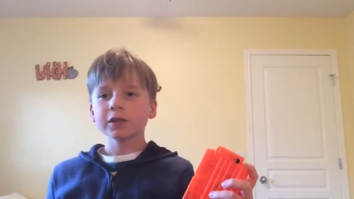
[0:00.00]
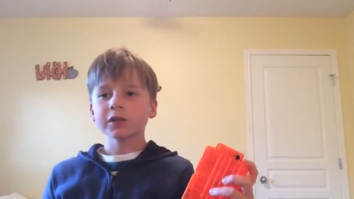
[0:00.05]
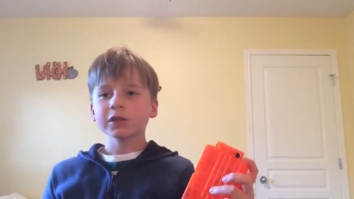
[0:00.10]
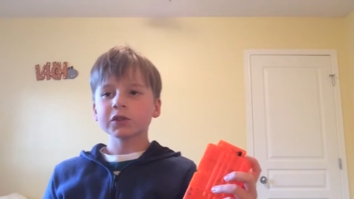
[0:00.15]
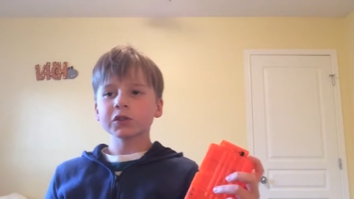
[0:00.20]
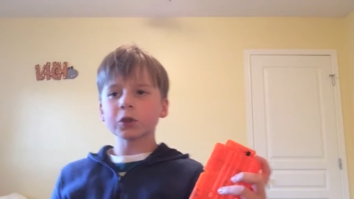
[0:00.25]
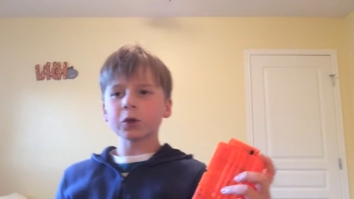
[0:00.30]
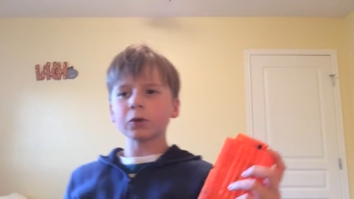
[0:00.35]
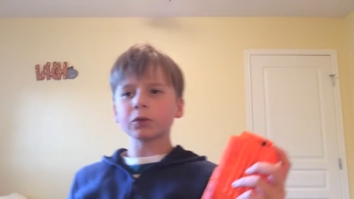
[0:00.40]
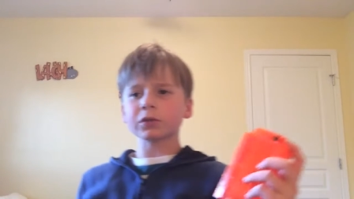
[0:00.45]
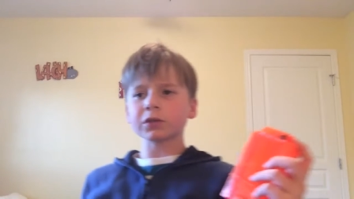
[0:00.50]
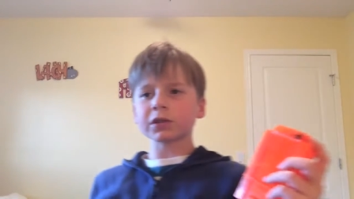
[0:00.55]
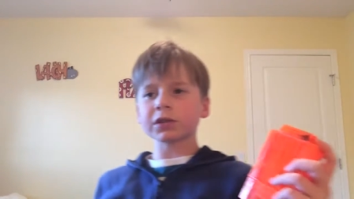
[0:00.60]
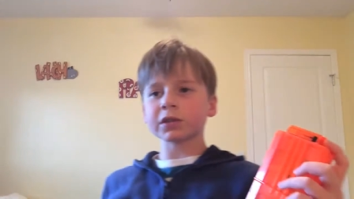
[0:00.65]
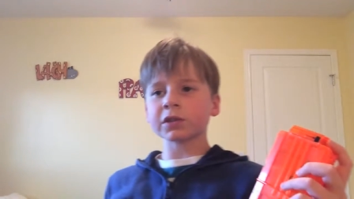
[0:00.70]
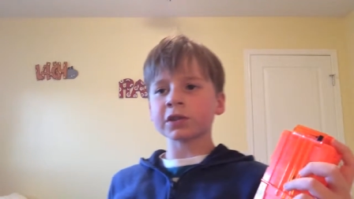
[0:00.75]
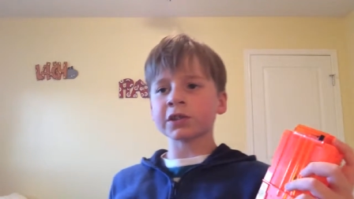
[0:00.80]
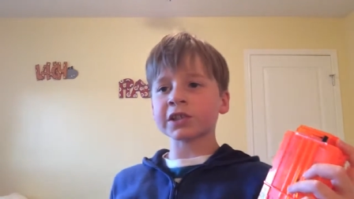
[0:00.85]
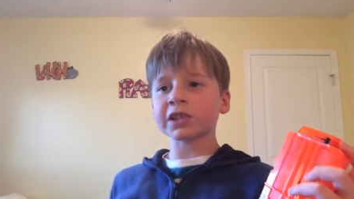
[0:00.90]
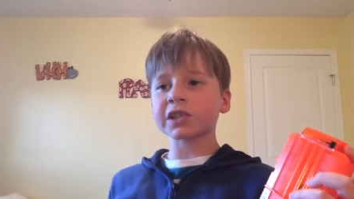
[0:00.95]
So
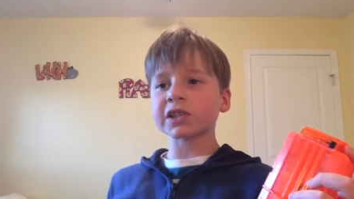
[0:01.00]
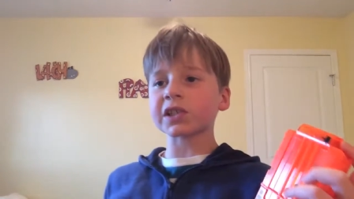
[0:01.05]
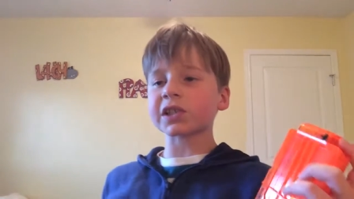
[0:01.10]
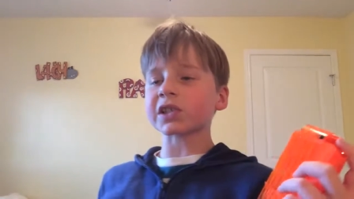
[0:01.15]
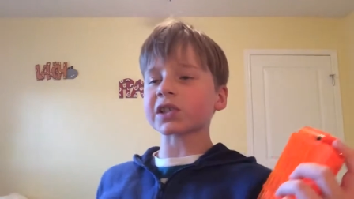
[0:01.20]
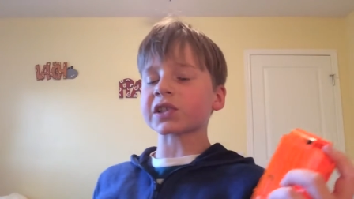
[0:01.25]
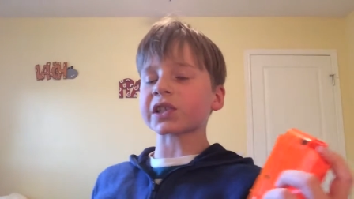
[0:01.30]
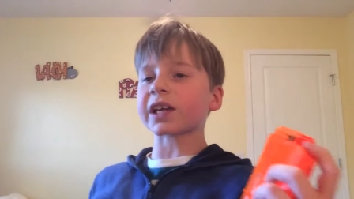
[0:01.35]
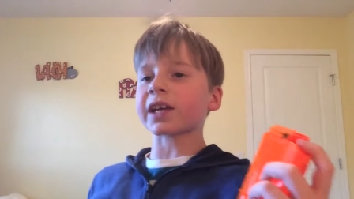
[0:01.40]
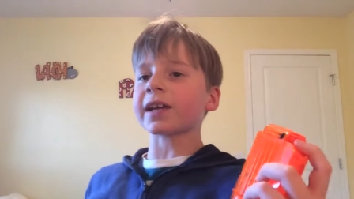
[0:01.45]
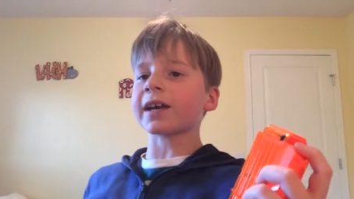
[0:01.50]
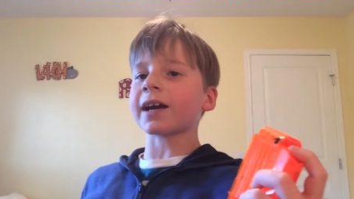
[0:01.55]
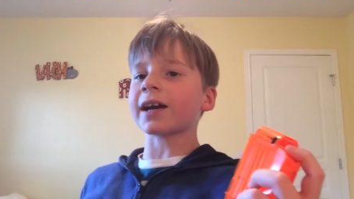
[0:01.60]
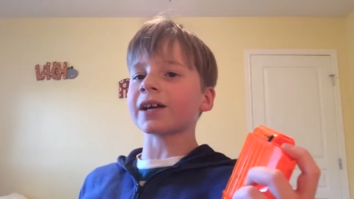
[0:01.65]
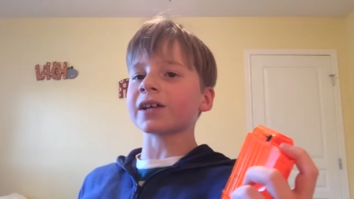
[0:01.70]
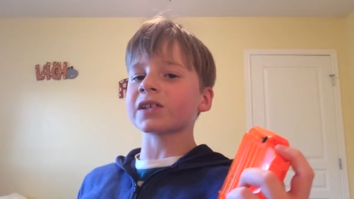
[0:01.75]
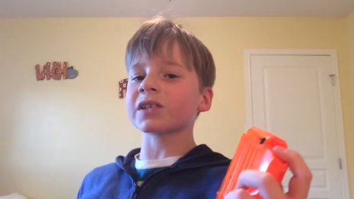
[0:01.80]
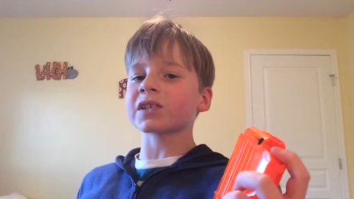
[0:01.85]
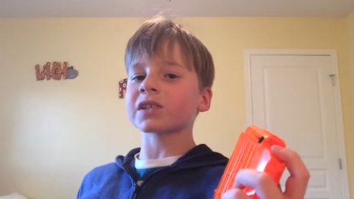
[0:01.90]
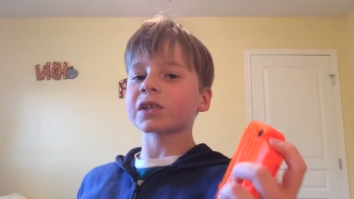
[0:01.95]
just to say
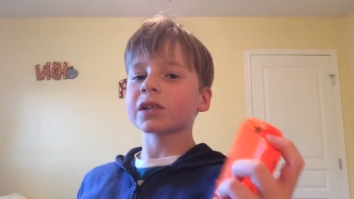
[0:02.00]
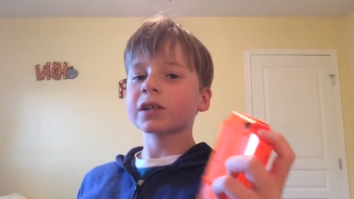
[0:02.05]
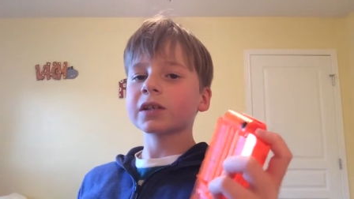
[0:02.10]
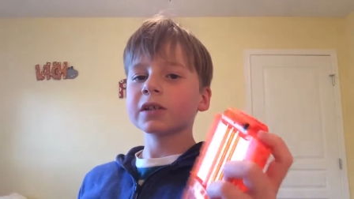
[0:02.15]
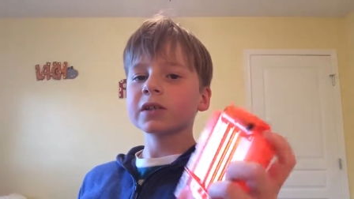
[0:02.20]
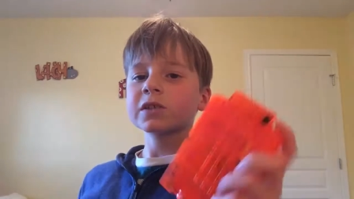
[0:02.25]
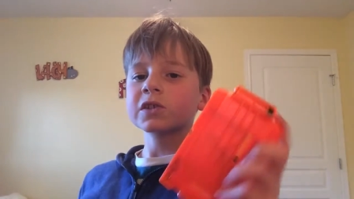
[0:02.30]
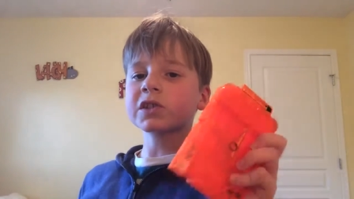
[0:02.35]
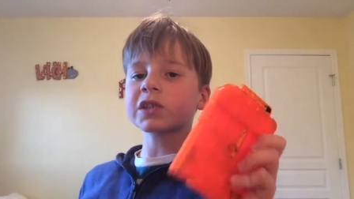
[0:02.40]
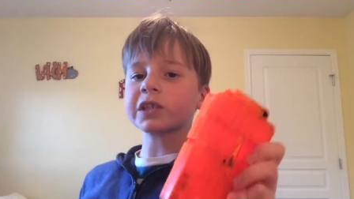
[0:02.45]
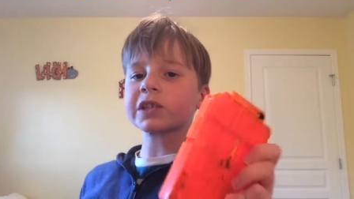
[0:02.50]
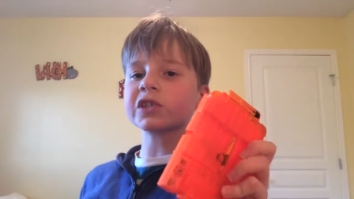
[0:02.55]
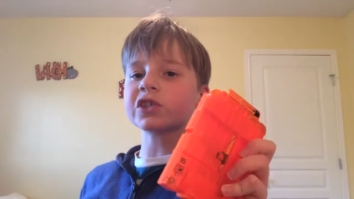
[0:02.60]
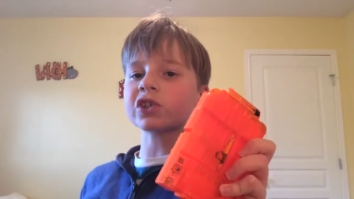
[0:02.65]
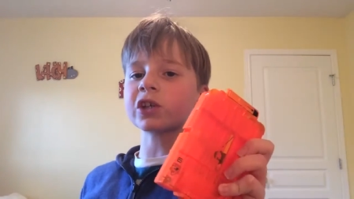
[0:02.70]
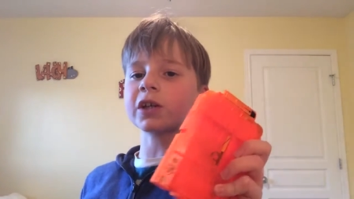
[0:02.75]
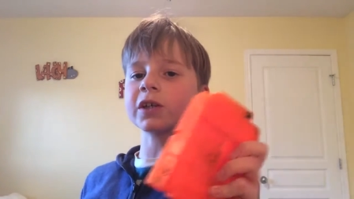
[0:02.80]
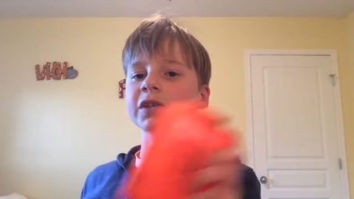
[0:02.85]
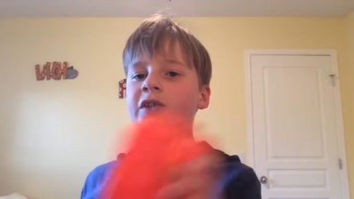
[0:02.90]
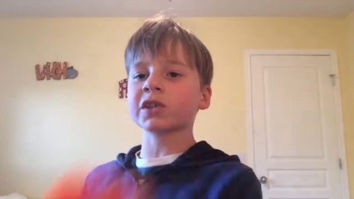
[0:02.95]
guys, six
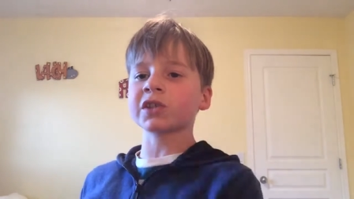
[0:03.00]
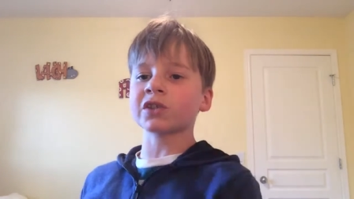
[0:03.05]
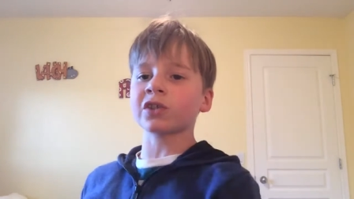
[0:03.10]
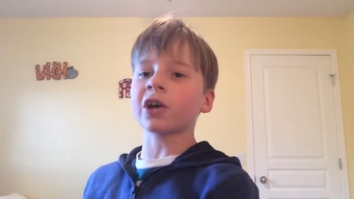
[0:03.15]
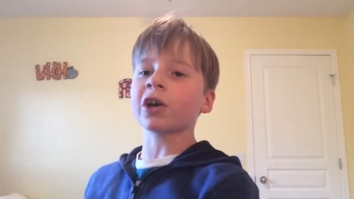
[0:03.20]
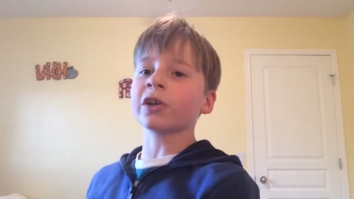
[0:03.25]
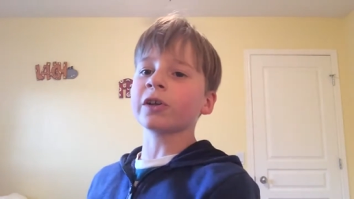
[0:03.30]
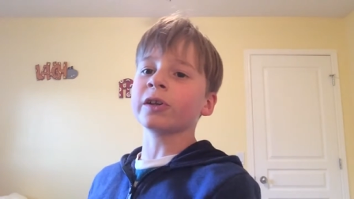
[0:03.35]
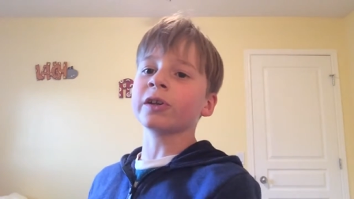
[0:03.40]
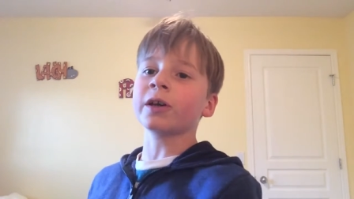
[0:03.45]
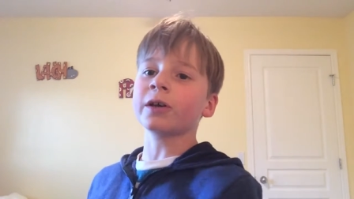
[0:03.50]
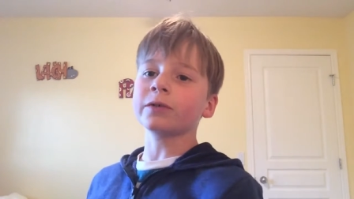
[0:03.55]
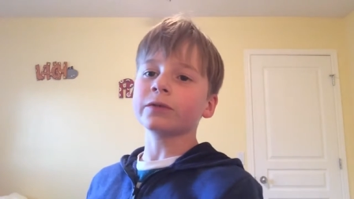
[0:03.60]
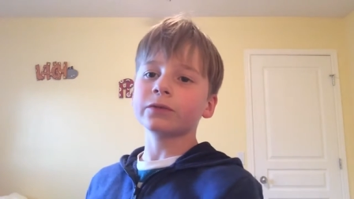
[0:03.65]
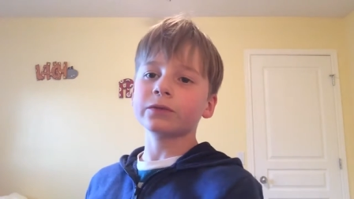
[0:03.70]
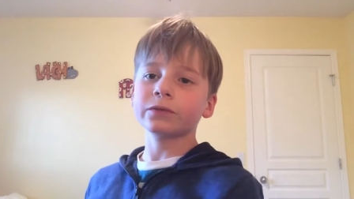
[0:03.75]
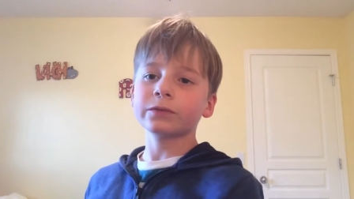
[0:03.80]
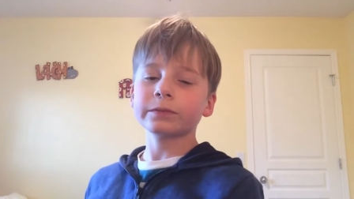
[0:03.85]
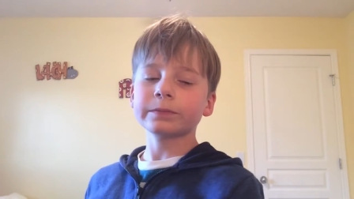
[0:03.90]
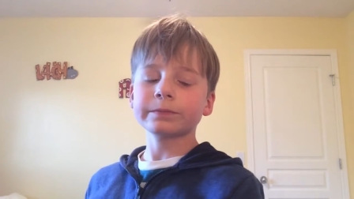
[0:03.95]
darts is not enough.